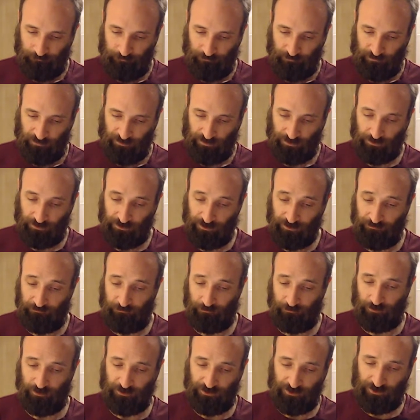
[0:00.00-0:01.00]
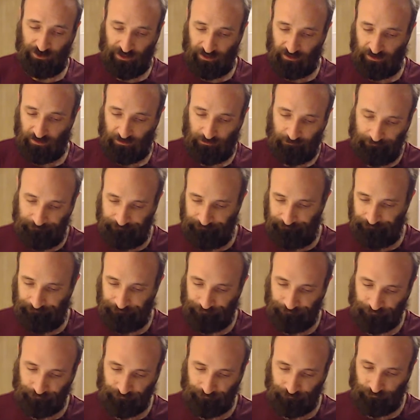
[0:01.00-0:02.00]
Searching for a check.
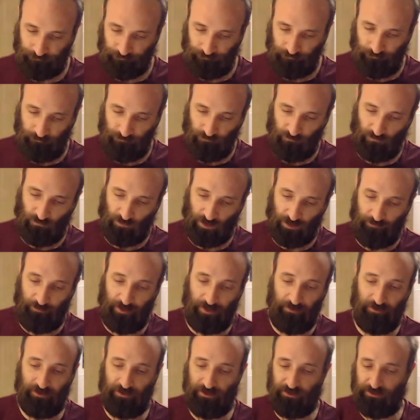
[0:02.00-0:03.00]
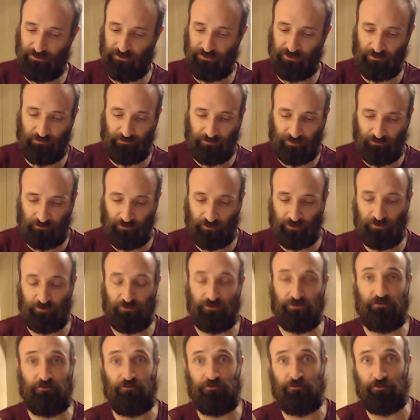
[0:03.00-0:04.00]
Maybe there's something we can
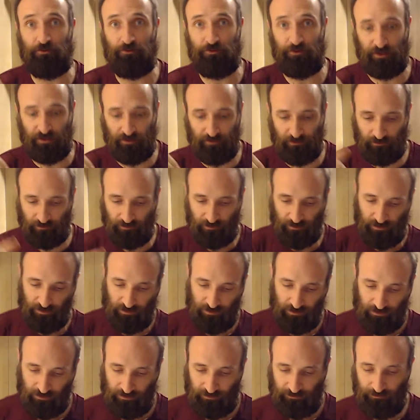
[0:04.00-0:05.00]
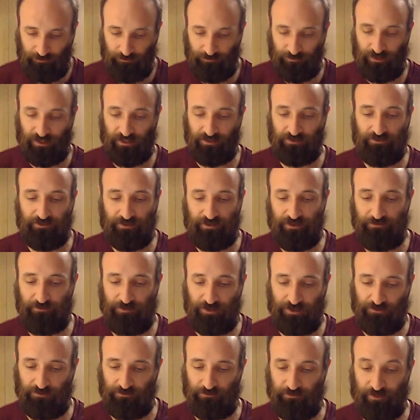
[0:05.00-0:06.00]
learn through here. Ooh, Dr.
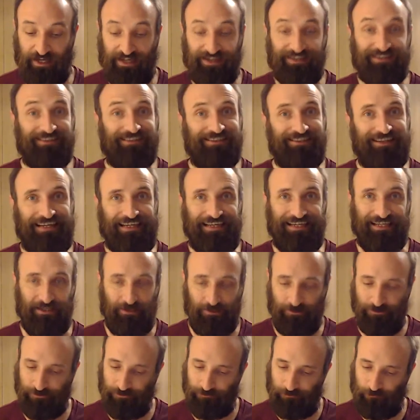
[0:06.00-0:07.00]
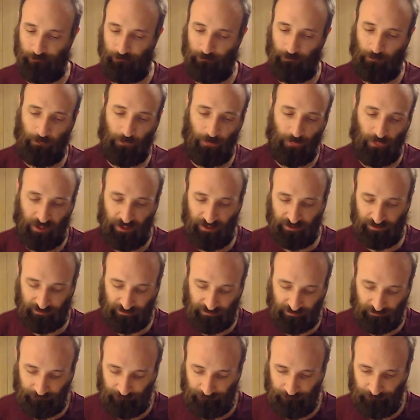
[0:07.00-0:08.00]
M.U. Max Ew.
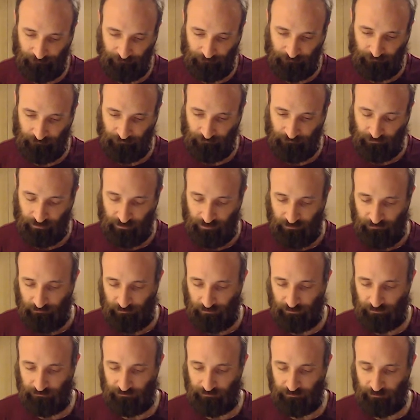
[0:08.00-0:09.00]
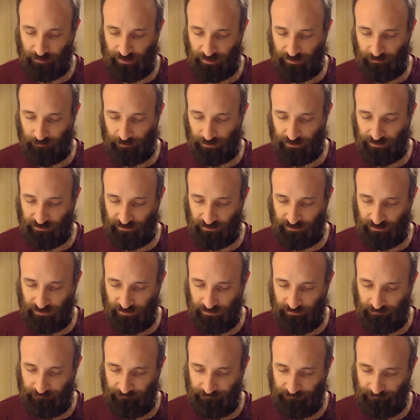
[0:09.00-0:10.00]
Excellent. Learned from him
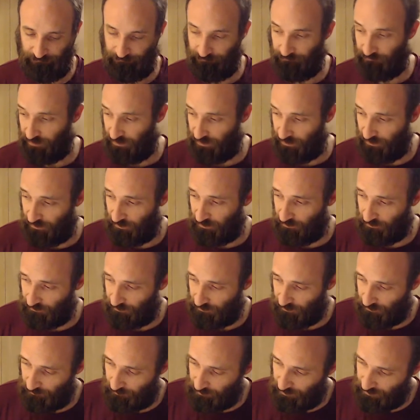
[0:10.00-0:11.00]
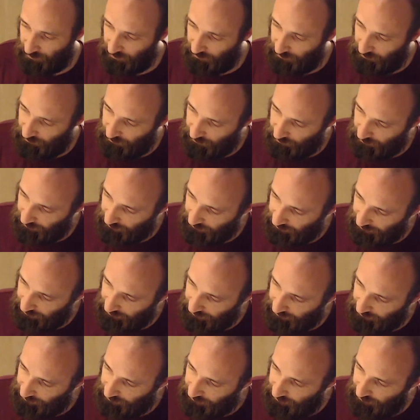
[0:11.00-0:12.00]
recently in an earlier book,
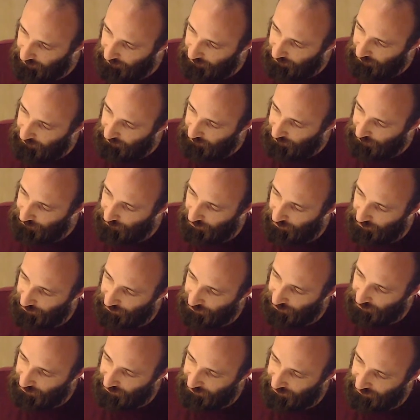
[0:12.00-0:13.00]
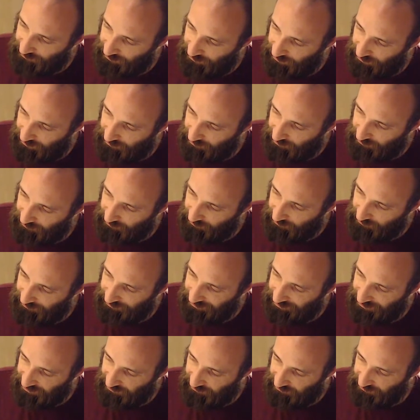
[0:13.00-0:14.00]
Strategies and
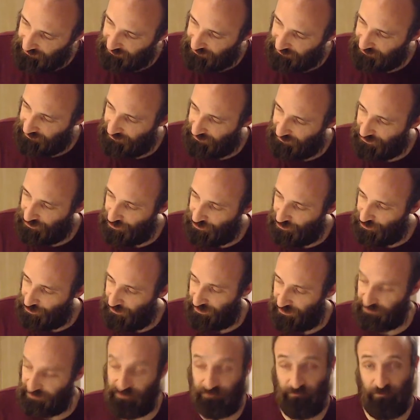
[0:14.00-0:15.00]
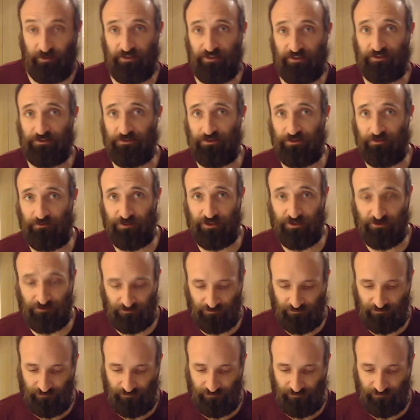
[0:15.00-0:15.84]
Tactics in Chess by Dr. M.U.